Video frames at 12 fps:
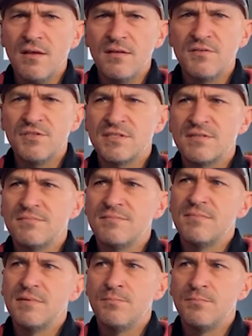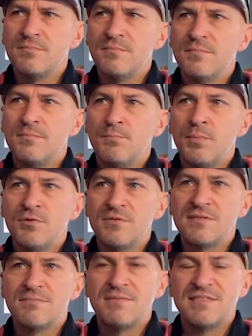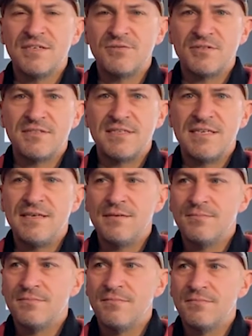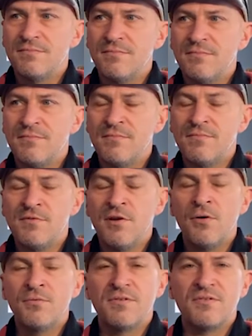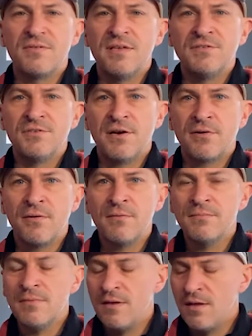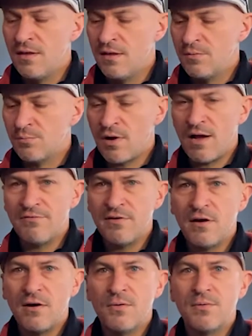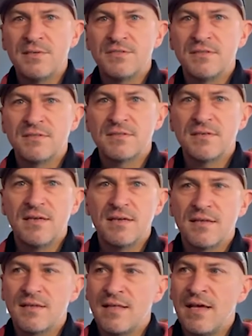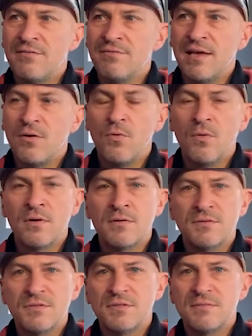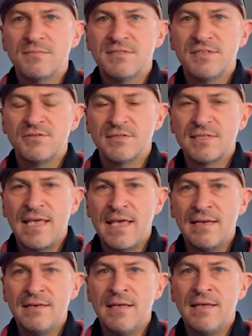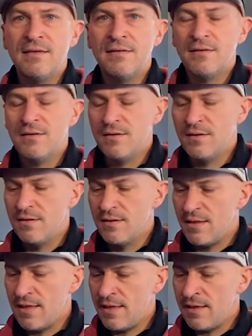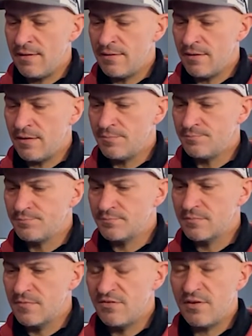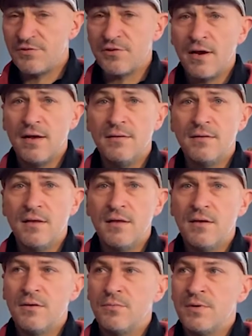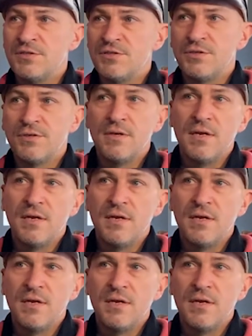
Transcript: just boost citrusy notes in general. Bravo, which is kind of like orange citrus candy, and Citra, which